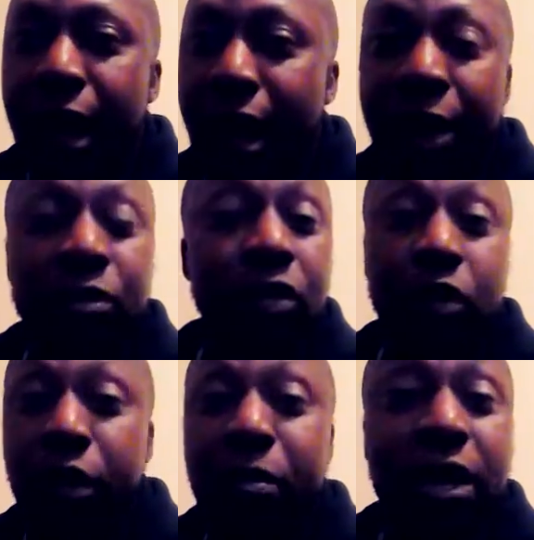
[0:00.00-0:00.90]
I'm just
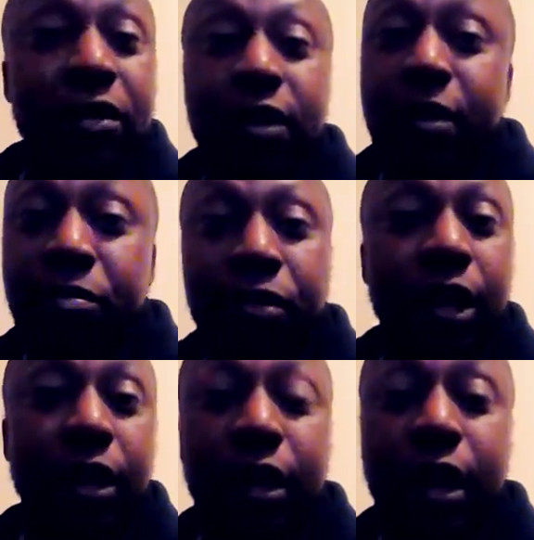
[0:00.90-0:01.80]
gonna meditate and
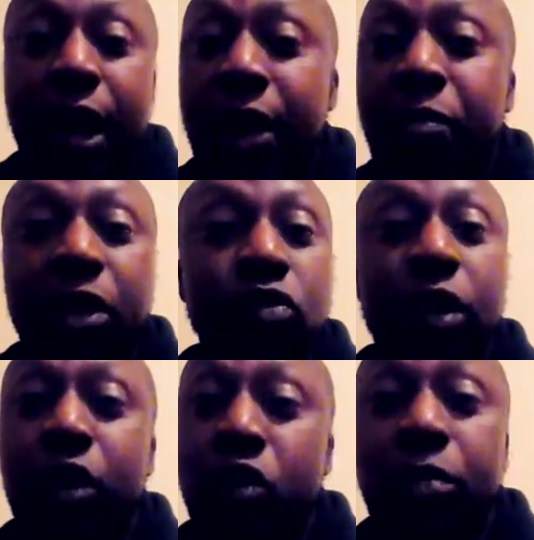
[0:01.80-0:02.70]
pray and make sure
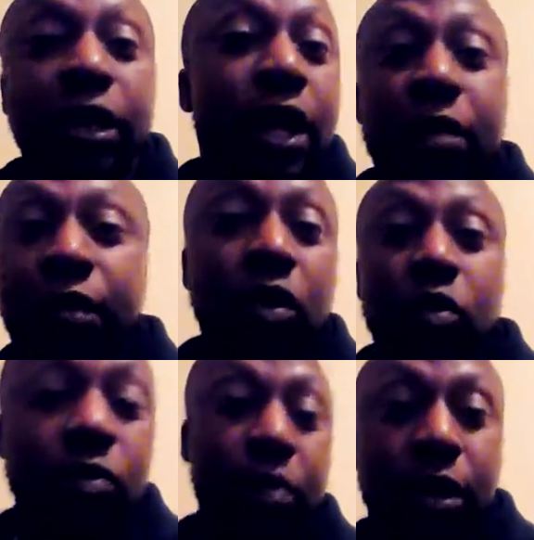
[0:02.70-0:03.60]
that nobody ever
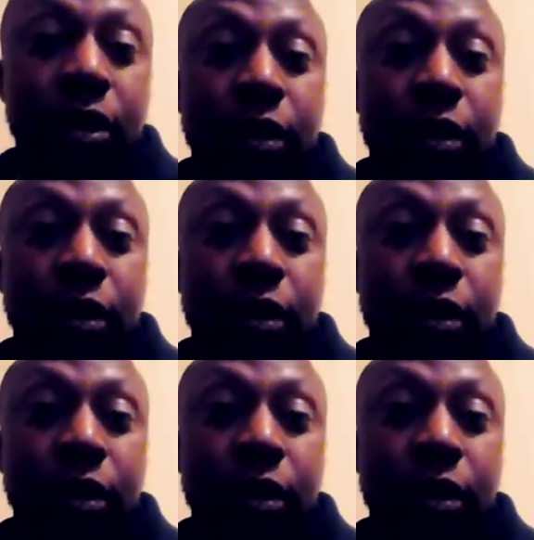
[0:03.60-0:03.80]
owned me.